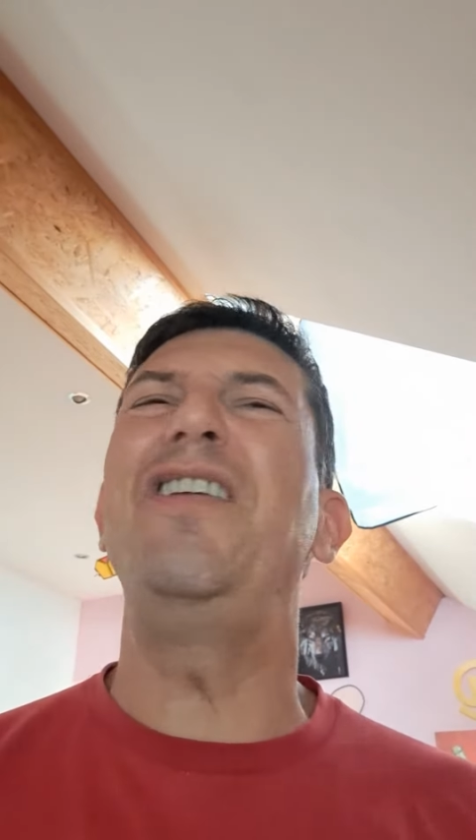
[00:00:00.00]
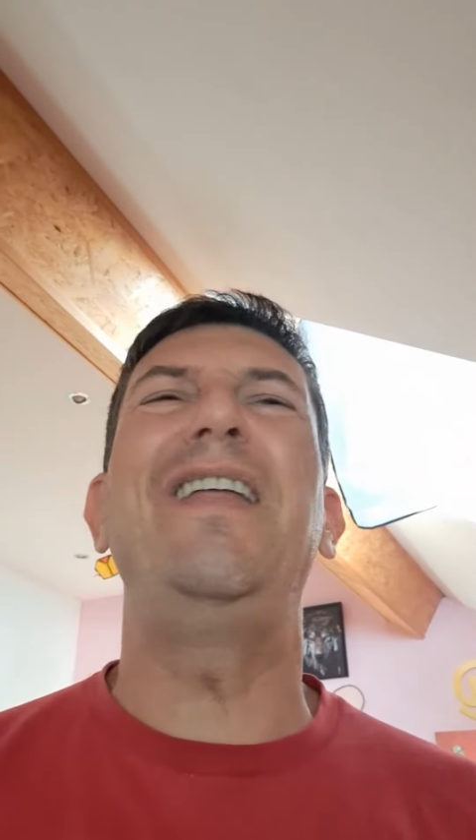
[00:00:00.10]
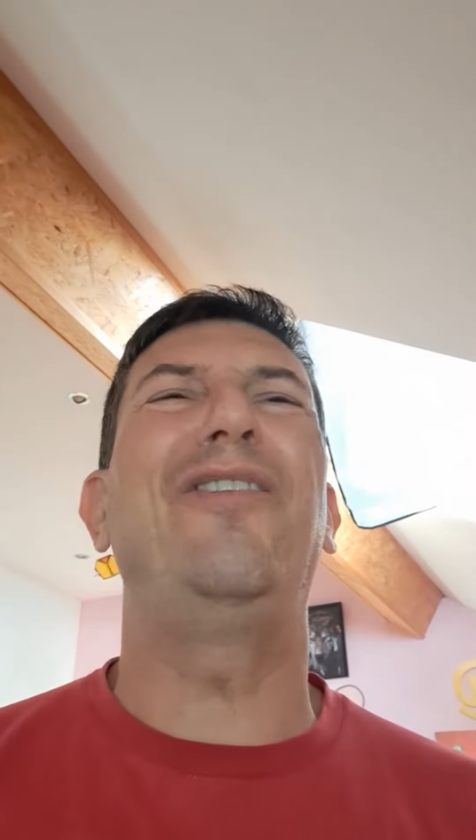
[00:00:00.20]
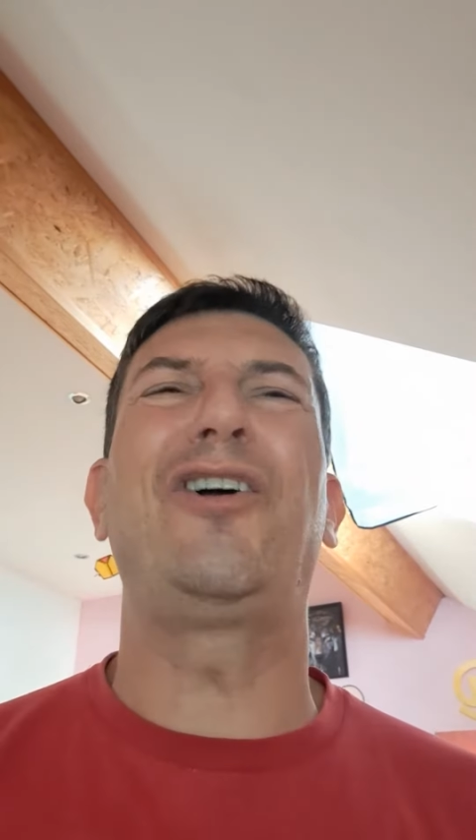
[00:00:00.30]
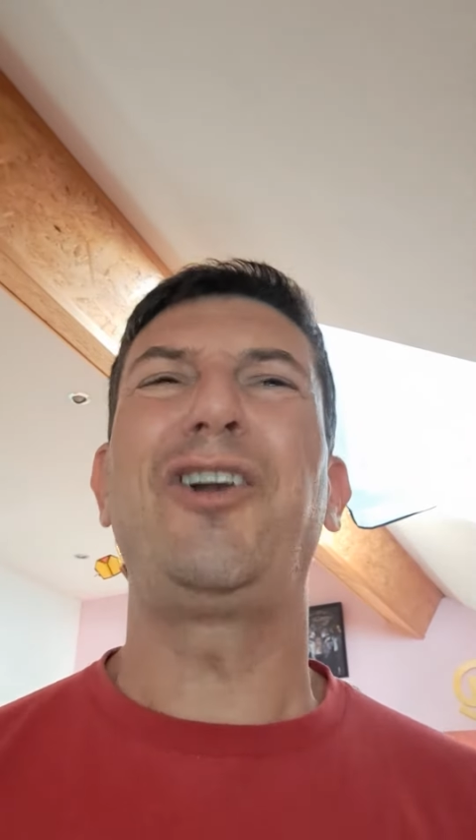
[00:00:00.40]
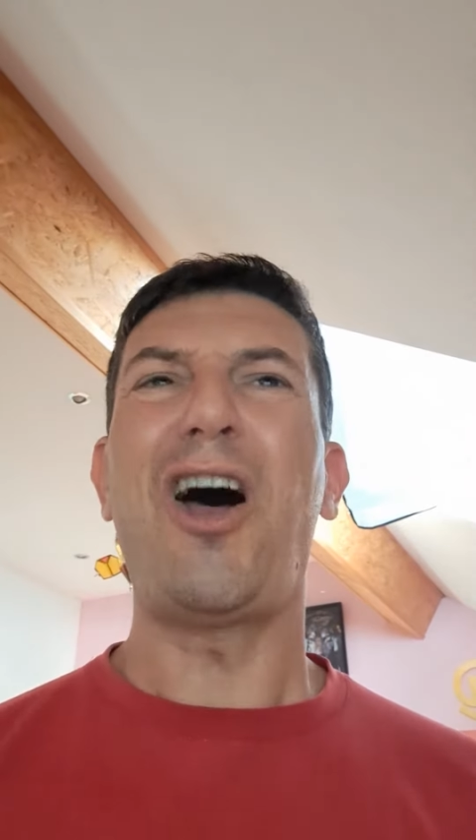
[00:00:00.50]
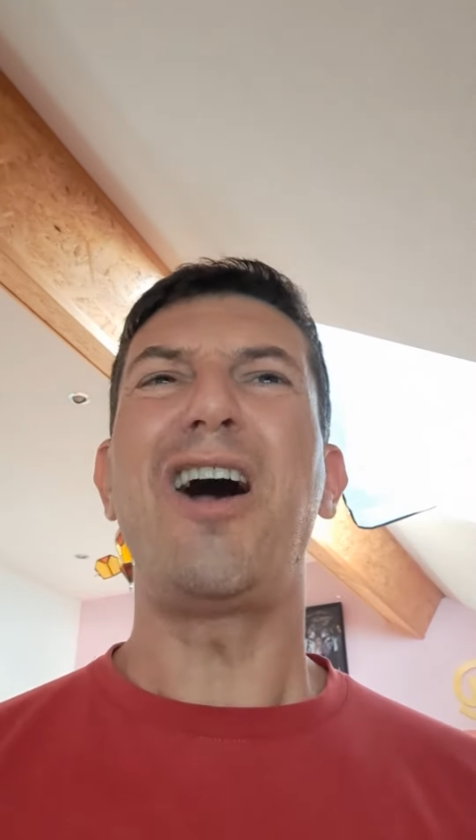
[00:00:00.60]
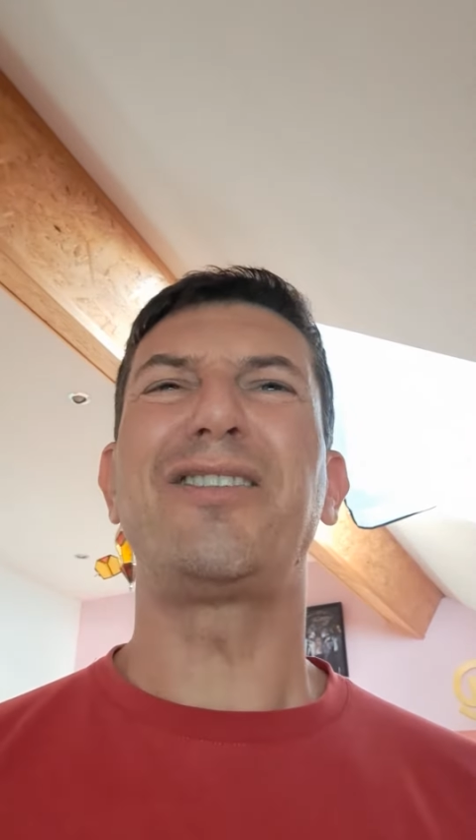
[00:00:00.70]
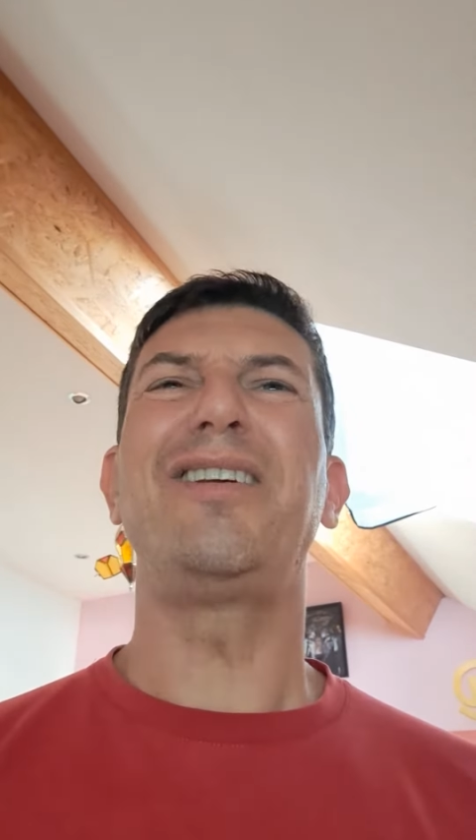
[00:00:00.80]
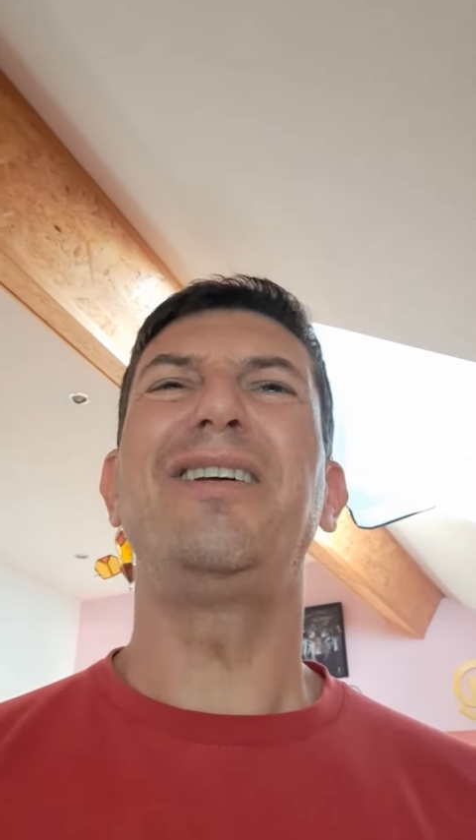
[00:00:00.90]
in the
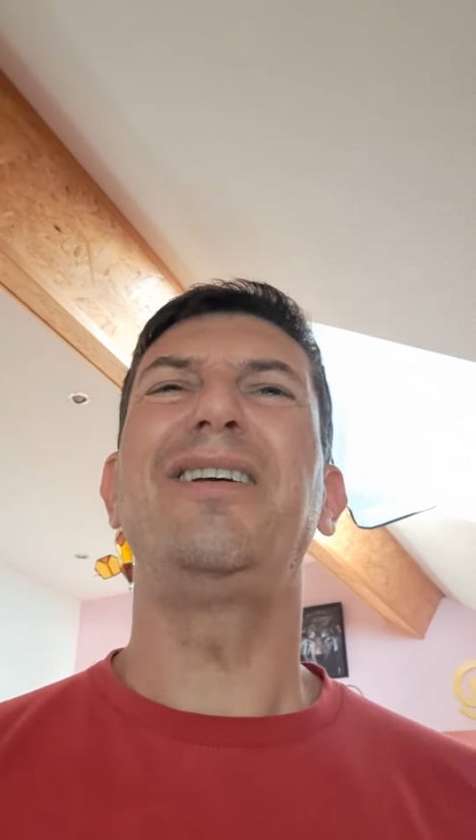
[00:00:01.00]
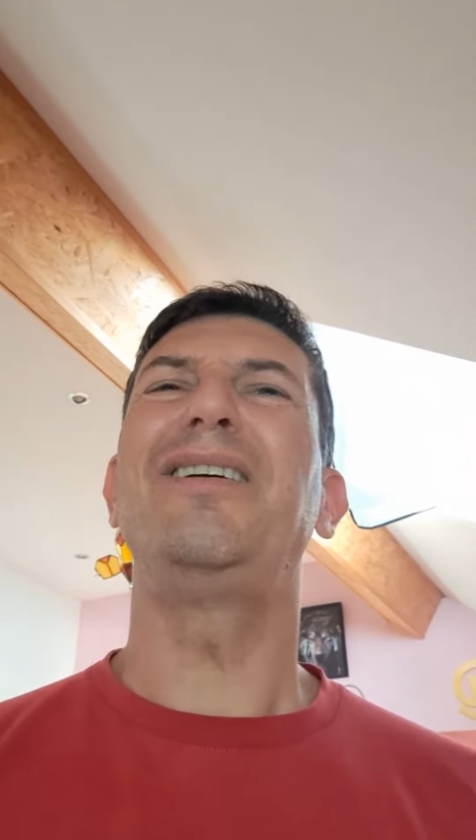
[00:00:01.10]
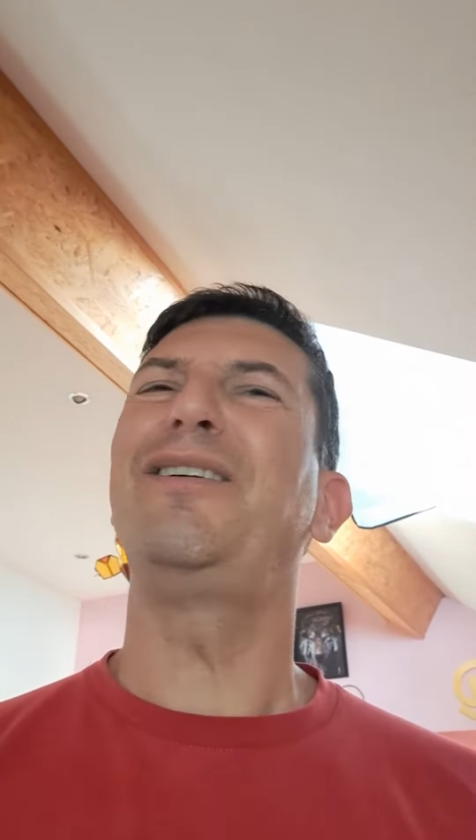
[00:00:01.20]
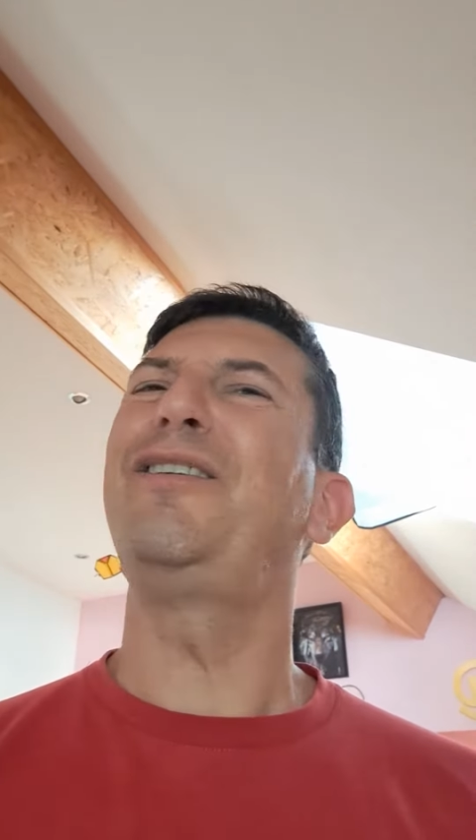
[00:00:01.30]
closet,